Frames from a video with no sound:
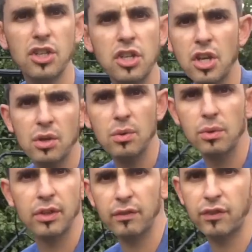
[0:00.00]

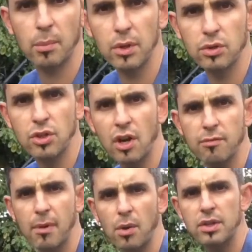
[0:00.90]
knew that front wheel
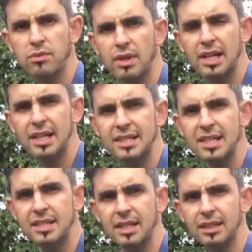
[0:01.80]
drive mowers really
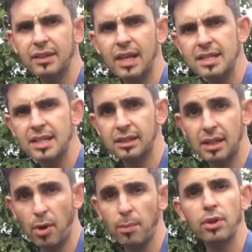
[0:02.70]
existed, and they said
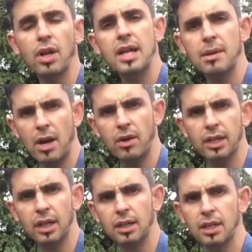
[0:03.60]
they're popular in
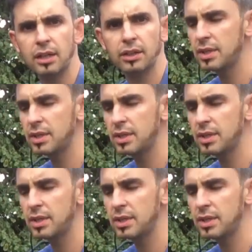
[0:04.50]
America. The